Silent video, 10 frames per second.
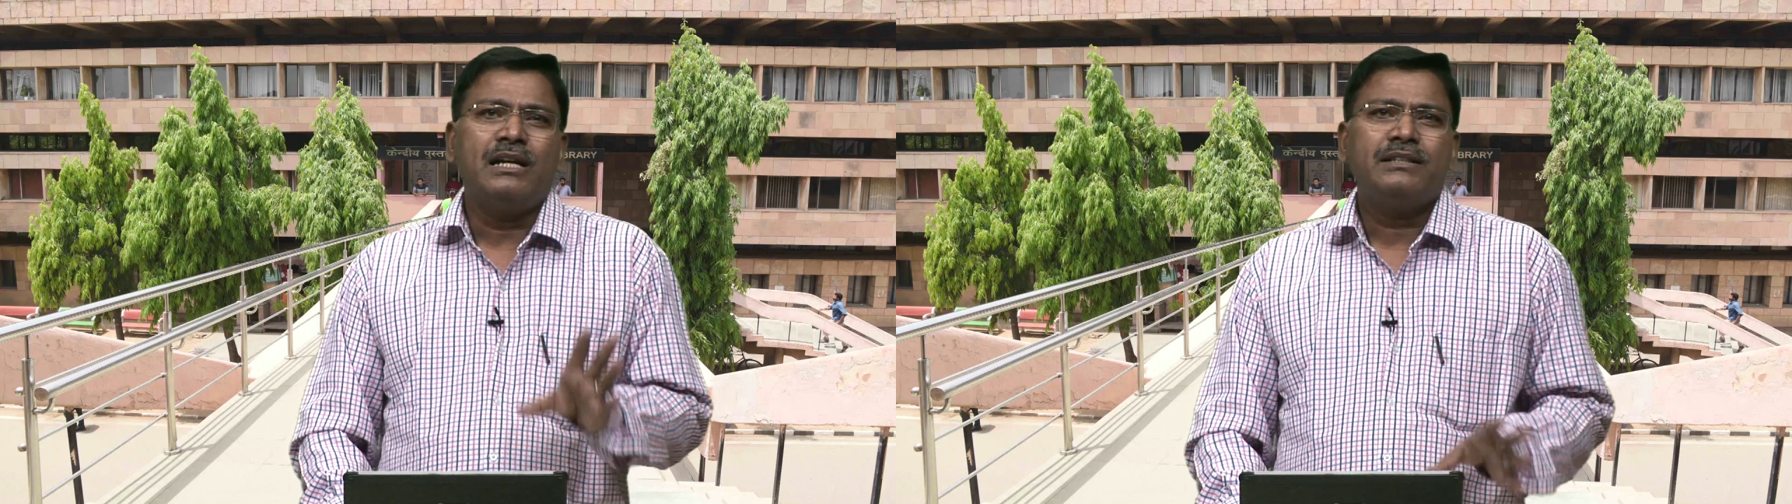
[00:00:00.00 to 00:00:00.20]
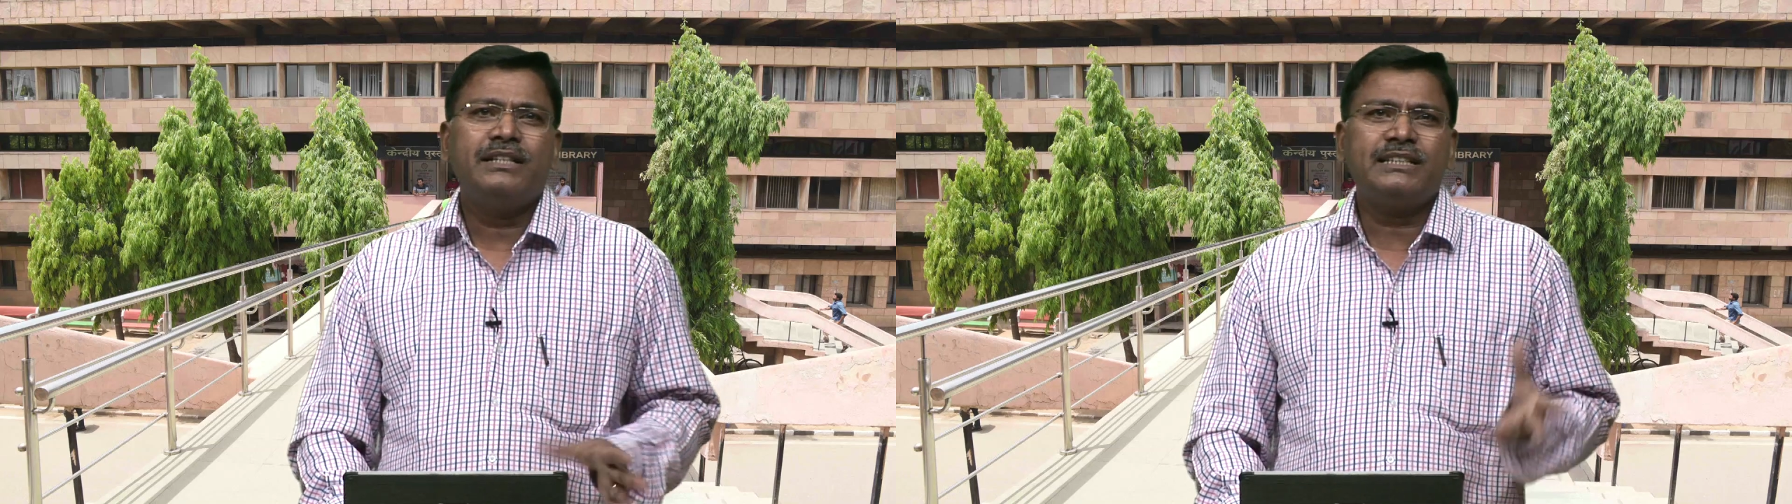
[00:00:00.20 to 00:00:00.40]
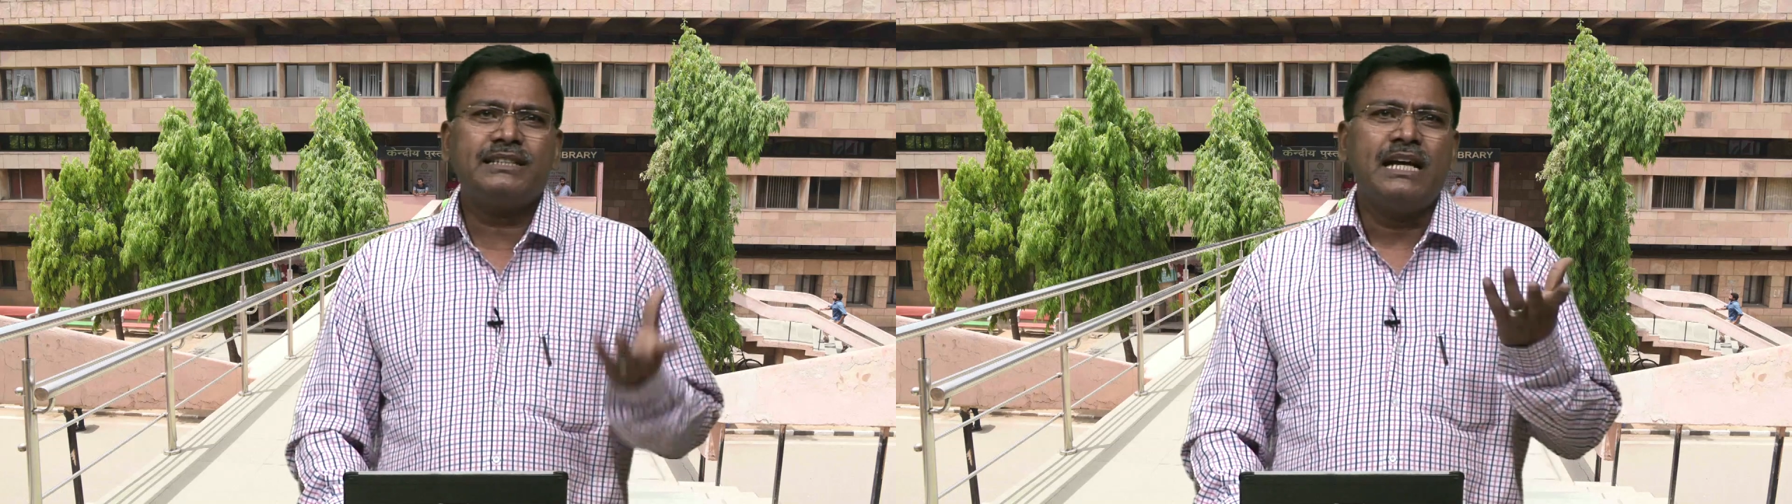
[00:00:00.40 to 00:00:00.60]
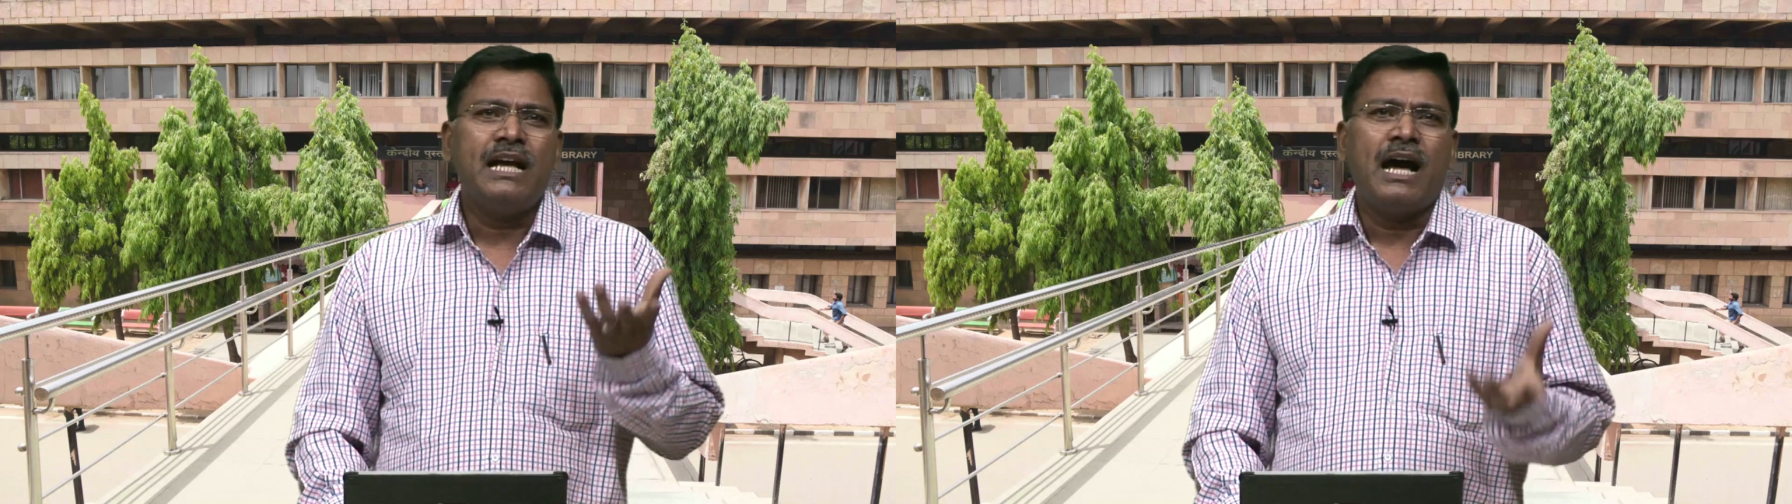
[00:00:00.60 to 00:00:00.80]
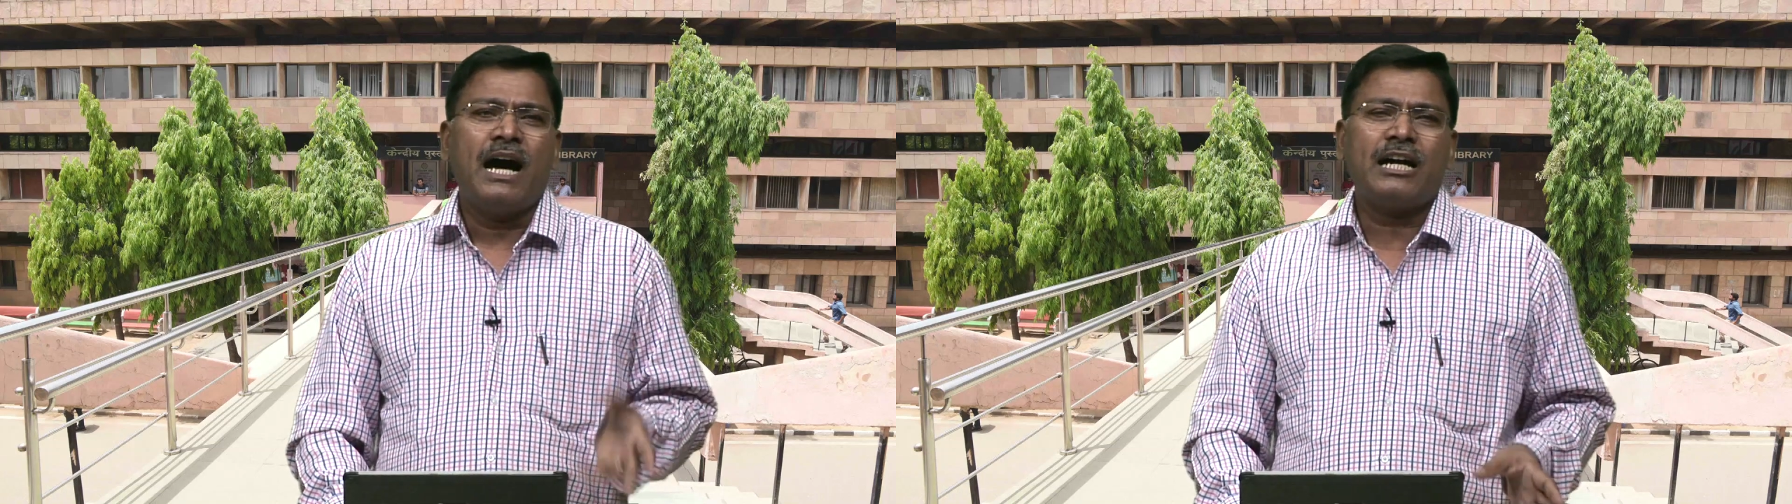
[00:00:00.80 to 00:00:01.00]
this
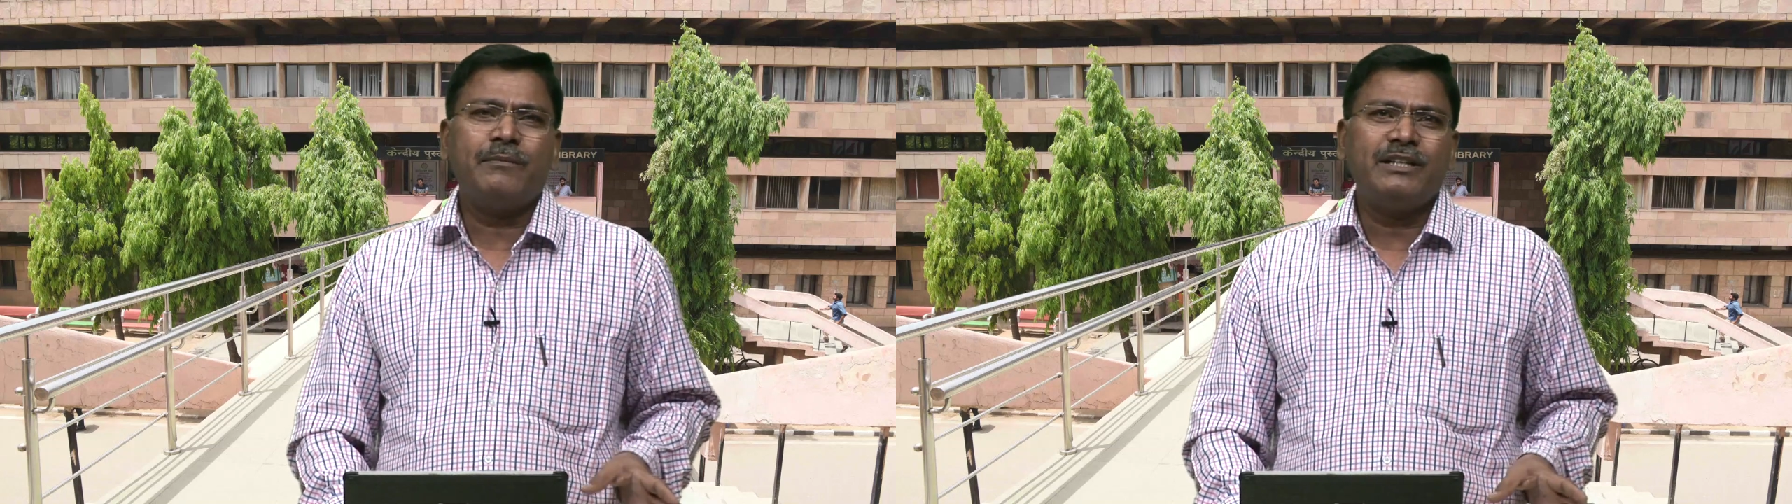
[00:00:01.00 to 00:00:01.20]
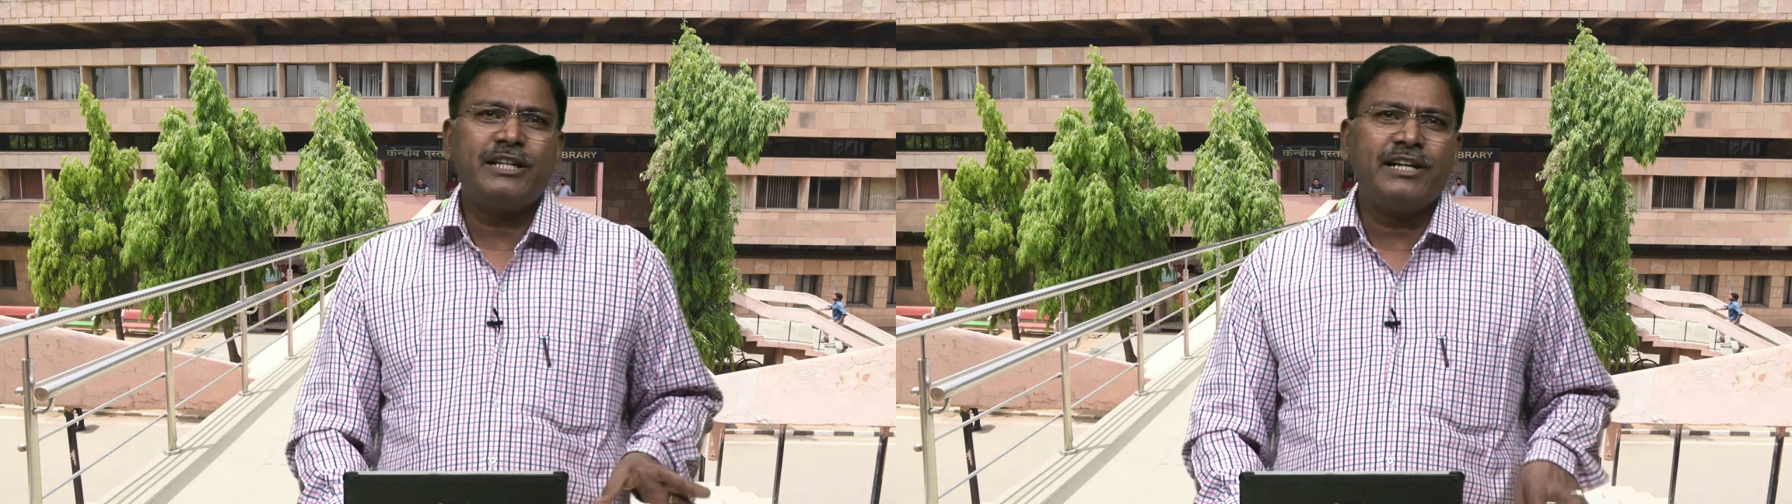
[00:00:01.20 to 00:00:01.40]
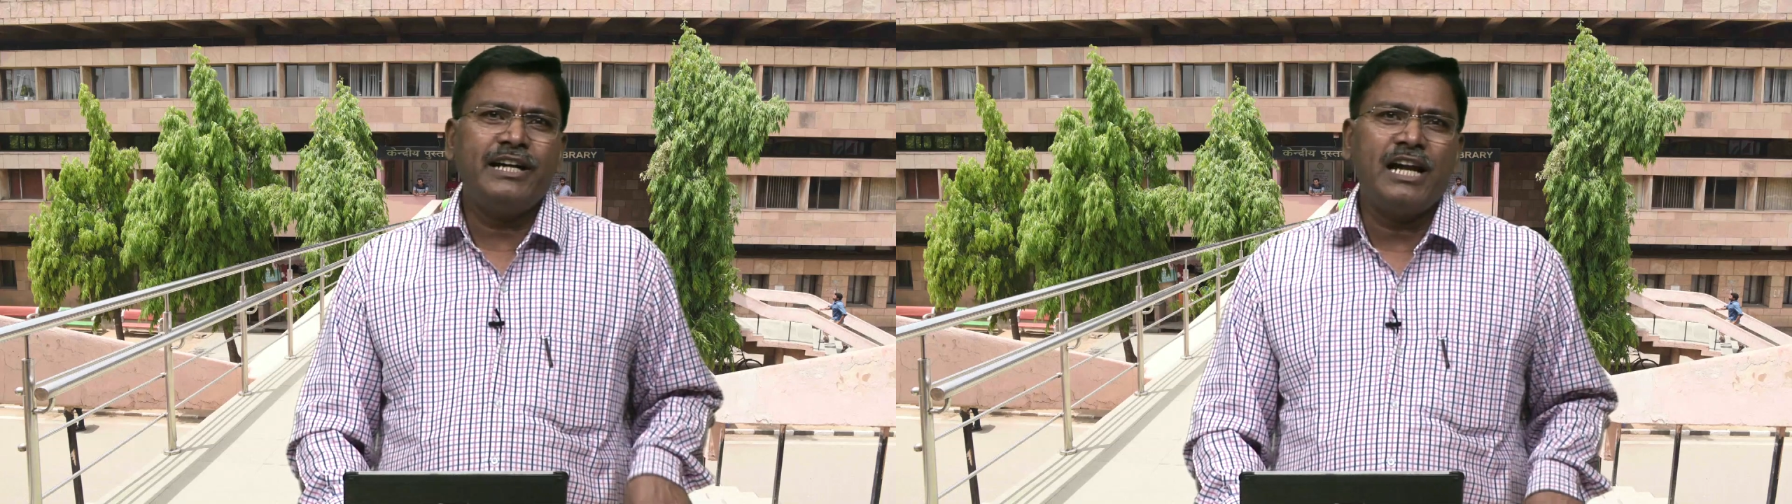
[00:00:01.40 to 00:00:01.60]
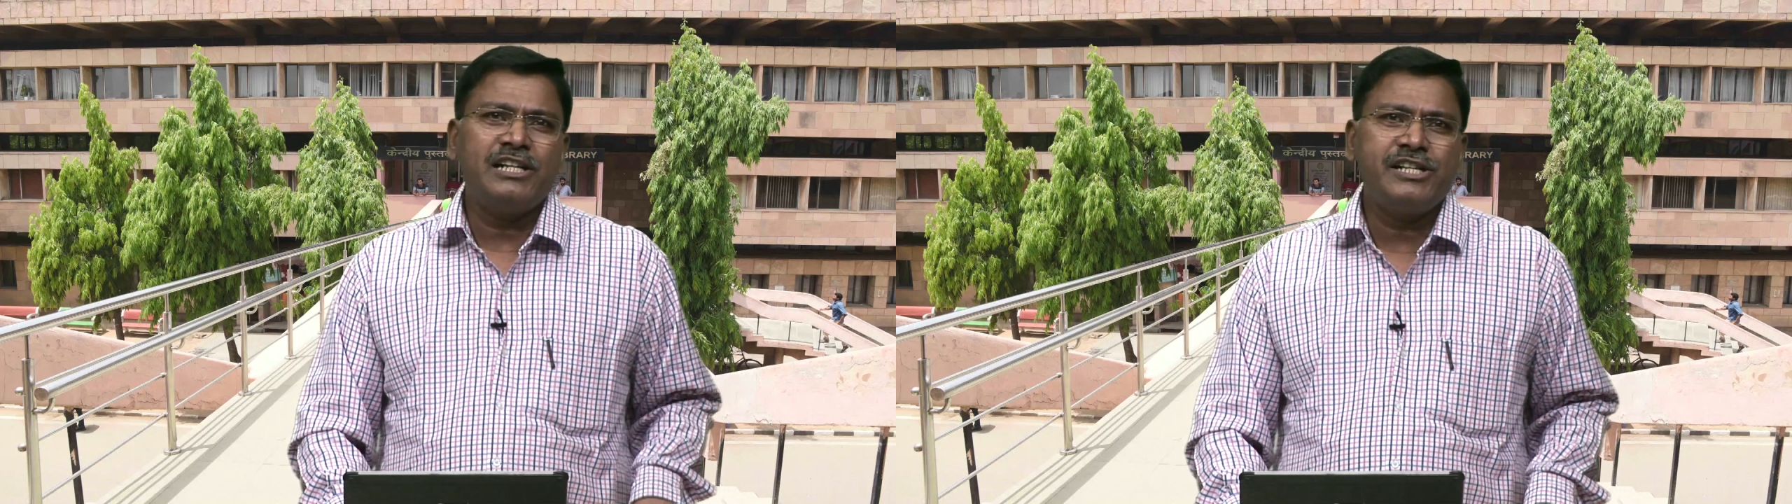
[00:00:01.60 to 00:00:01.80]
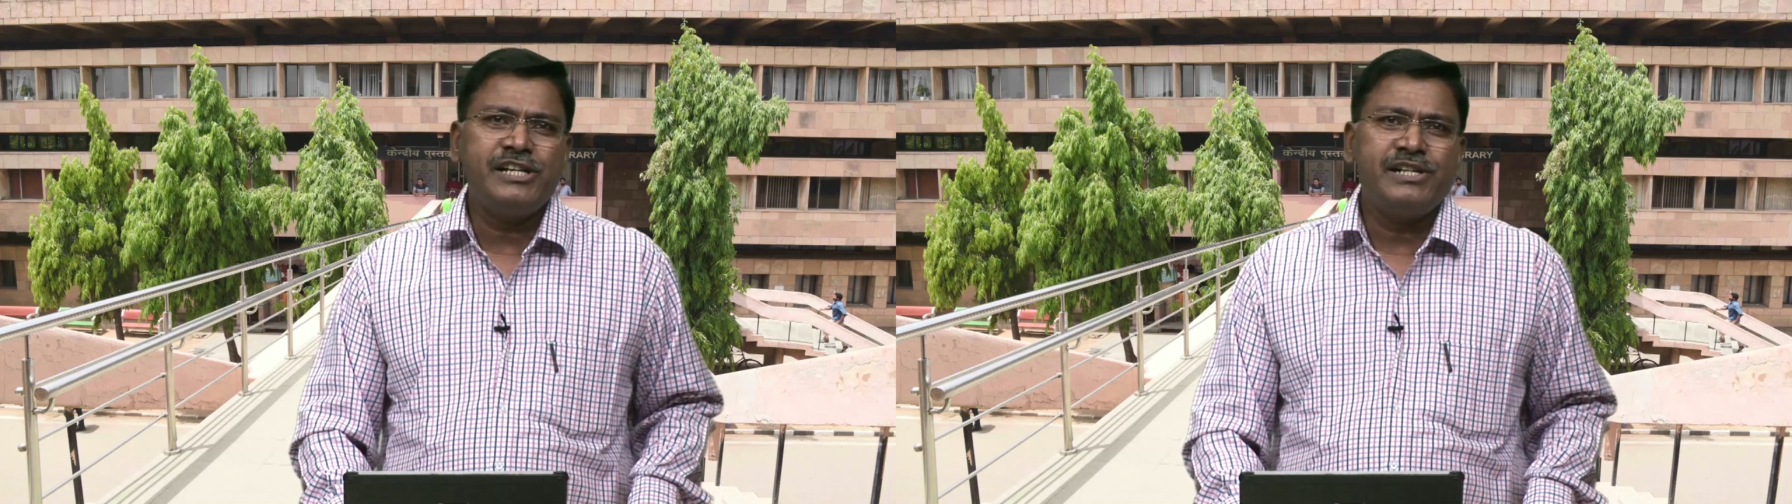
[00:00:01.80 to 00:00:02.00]
augmented
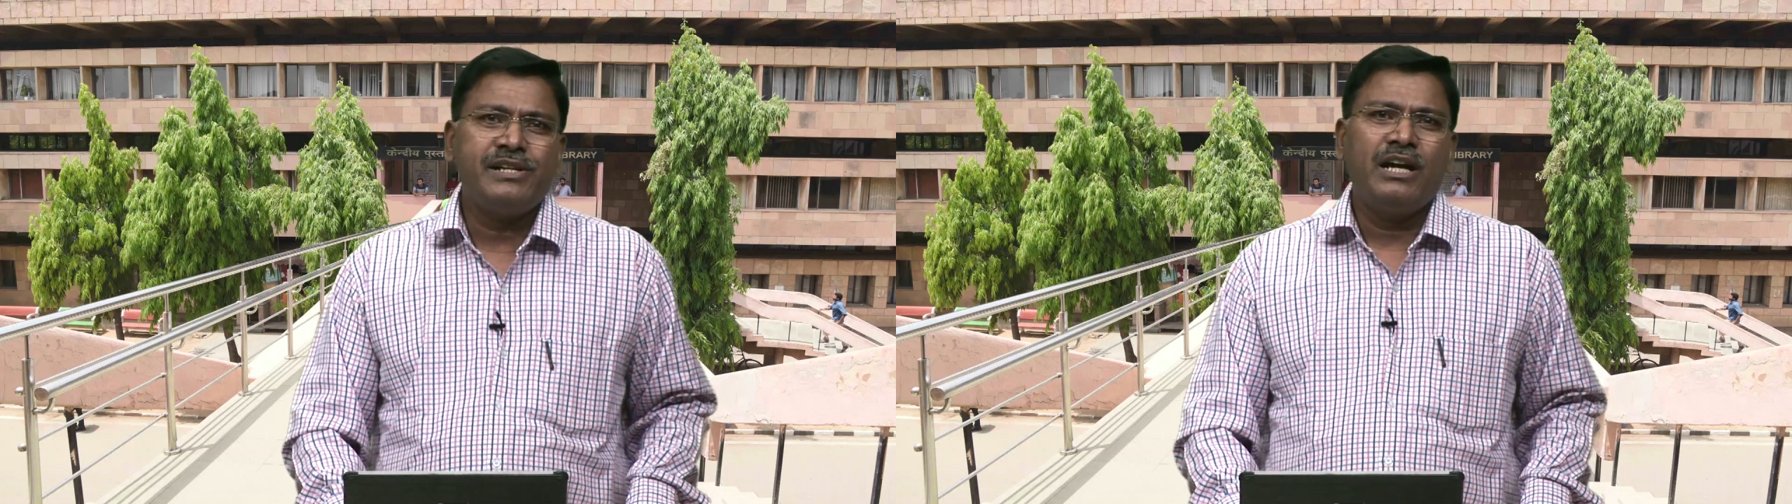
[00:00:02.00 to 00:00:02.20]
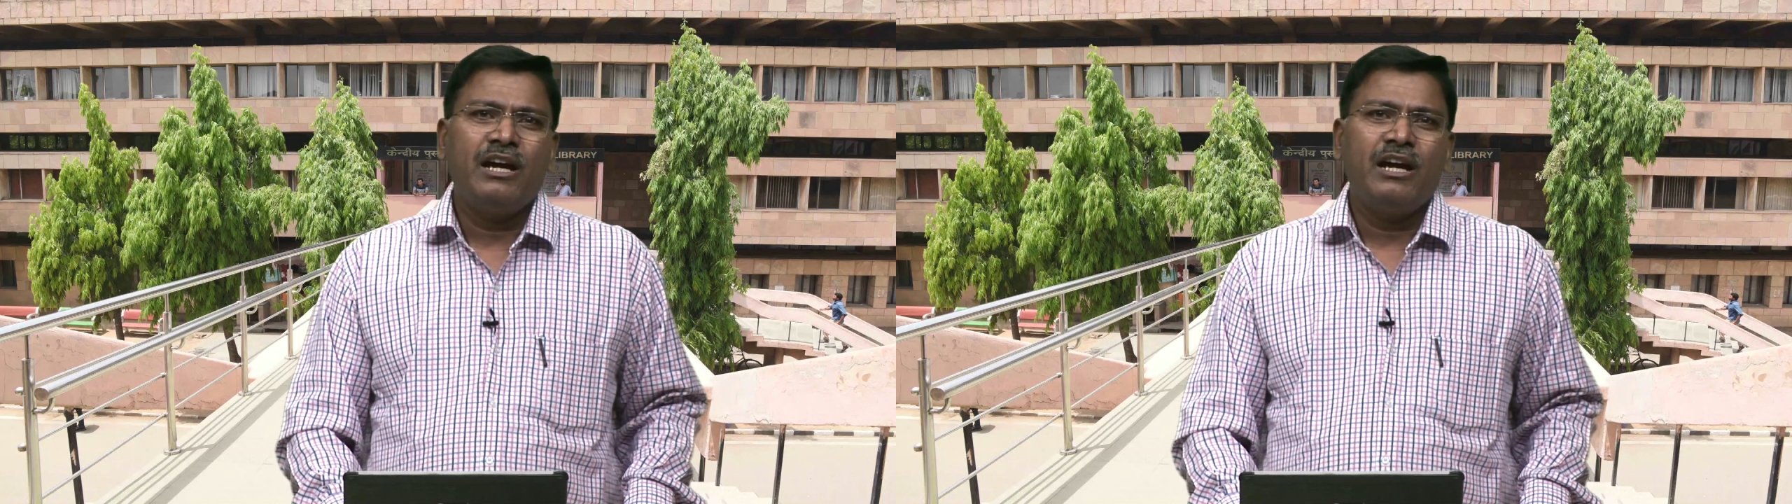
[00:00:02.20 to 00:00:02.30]
reality